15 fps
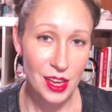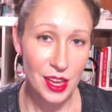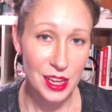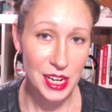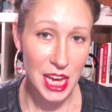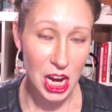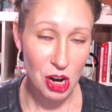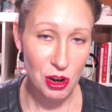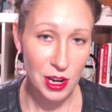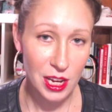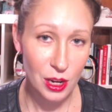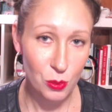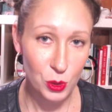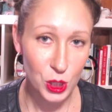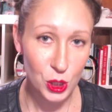an
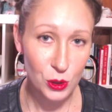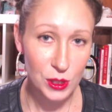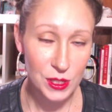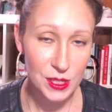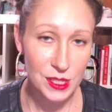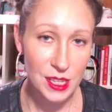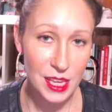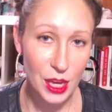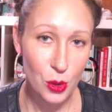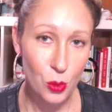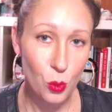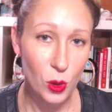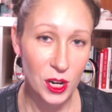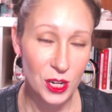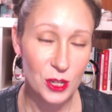area where you can see
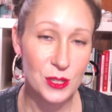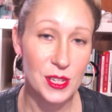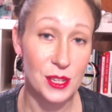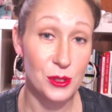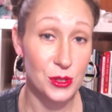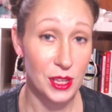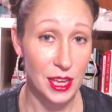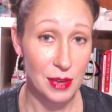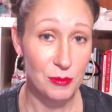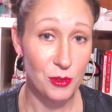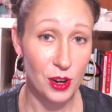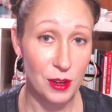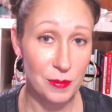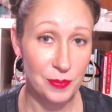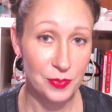where your sales came
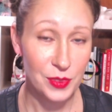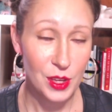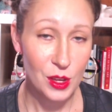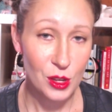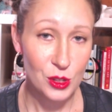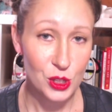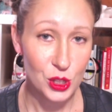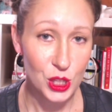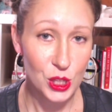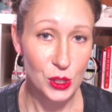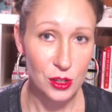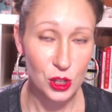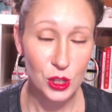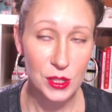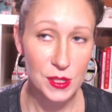from. So you
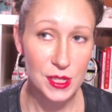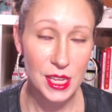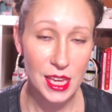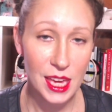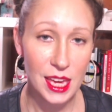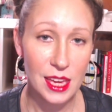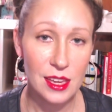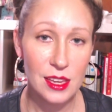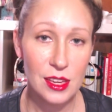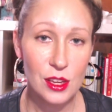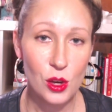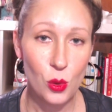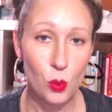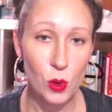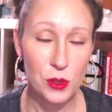can see
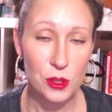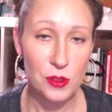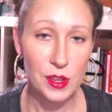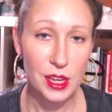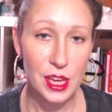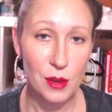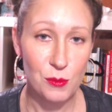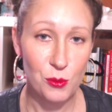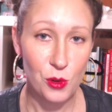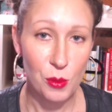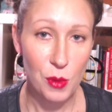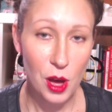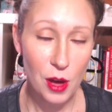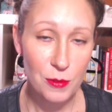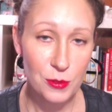whether they came
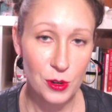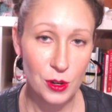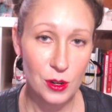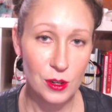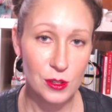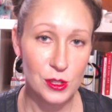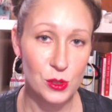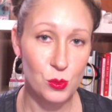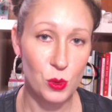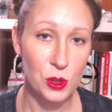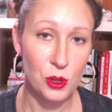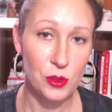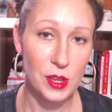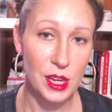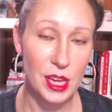from offers,
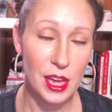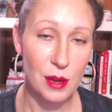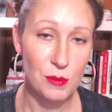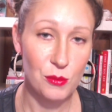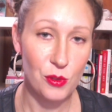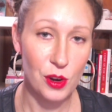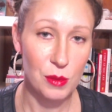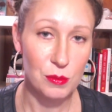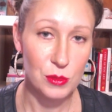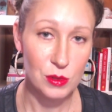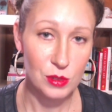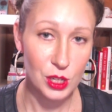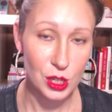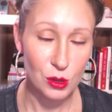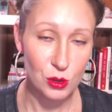whether they came from,
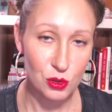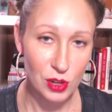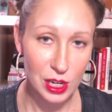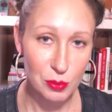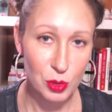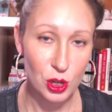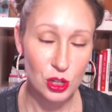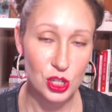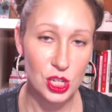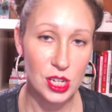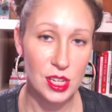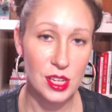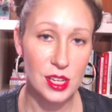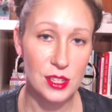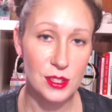direct
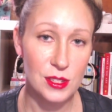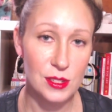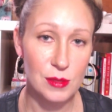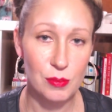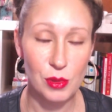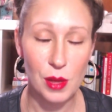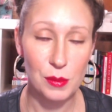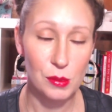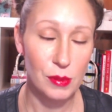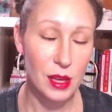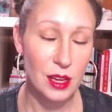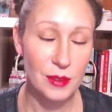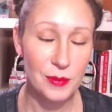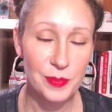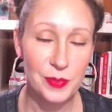purchase, blah, blah,
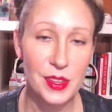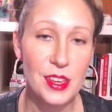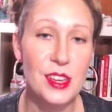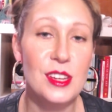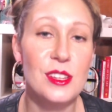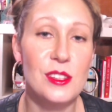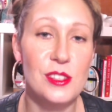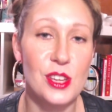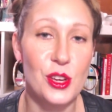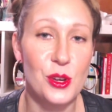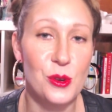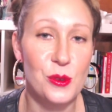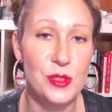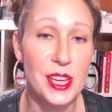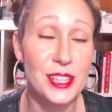blah.
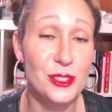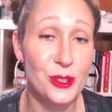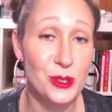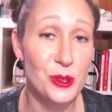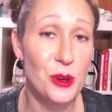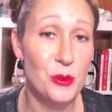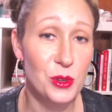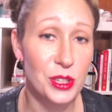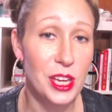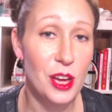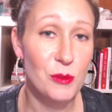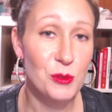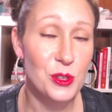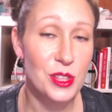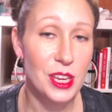So that's also a really
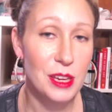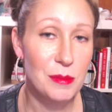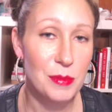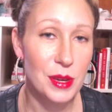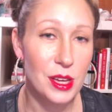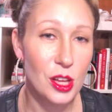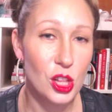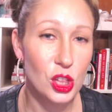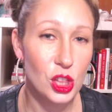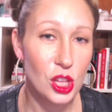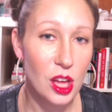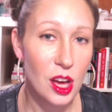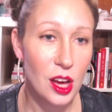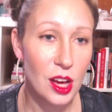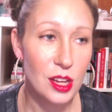helpful thing. But
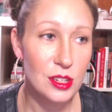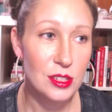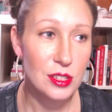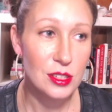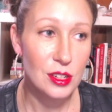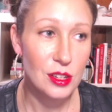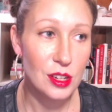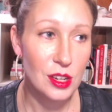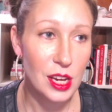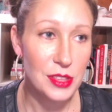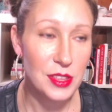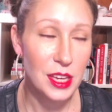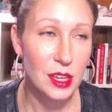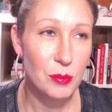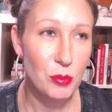I
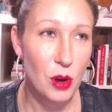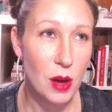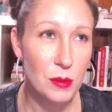think